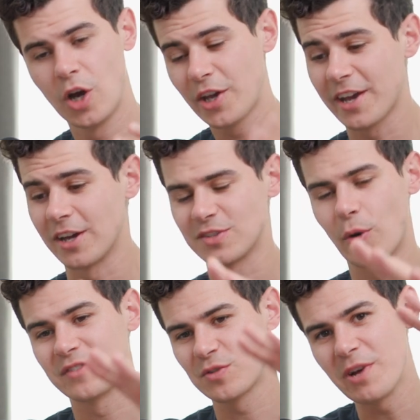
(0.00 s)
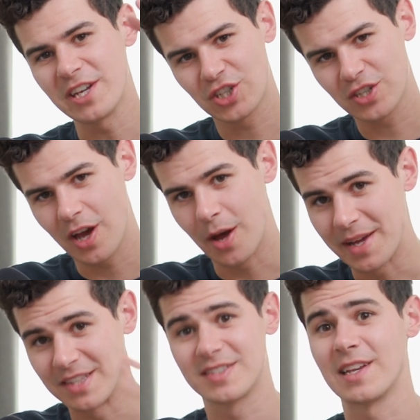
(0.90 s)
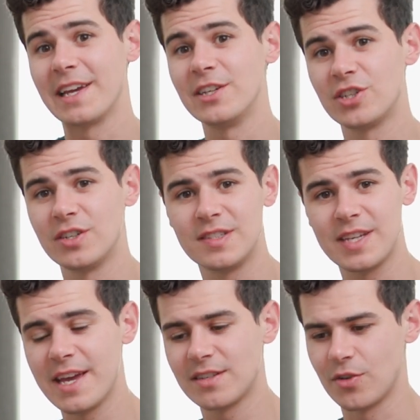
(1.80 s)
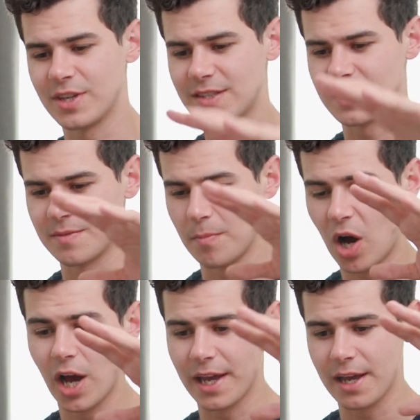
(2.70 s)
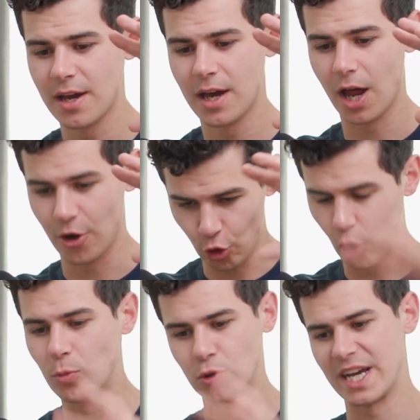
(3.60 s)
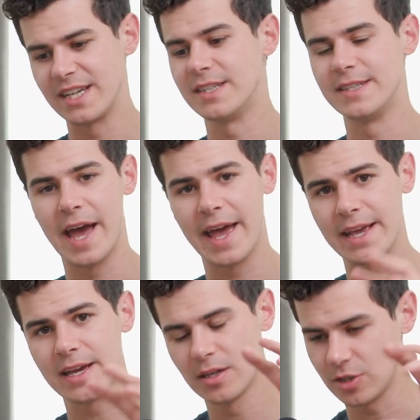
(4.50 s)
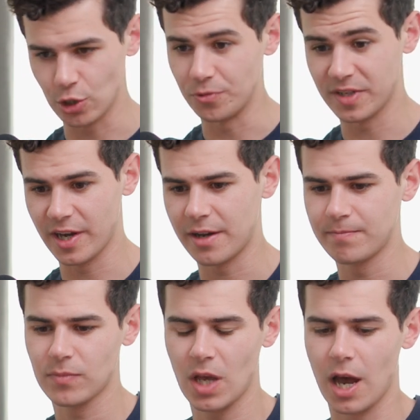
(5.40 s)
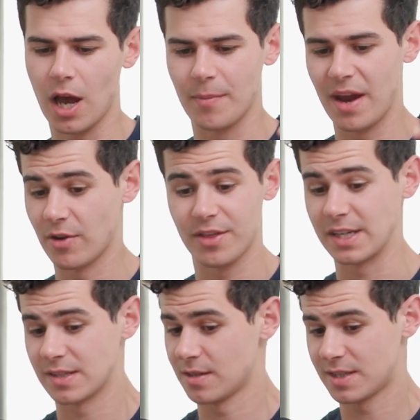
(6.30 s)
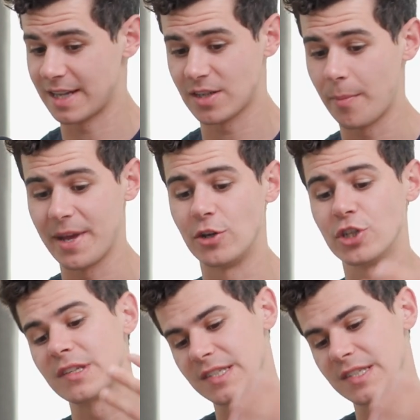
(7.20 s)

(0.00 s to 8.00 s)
Okay guys, so I've switched um, installations here. So this is my uh, normal day-to-day -day user um, everything's set up here and you can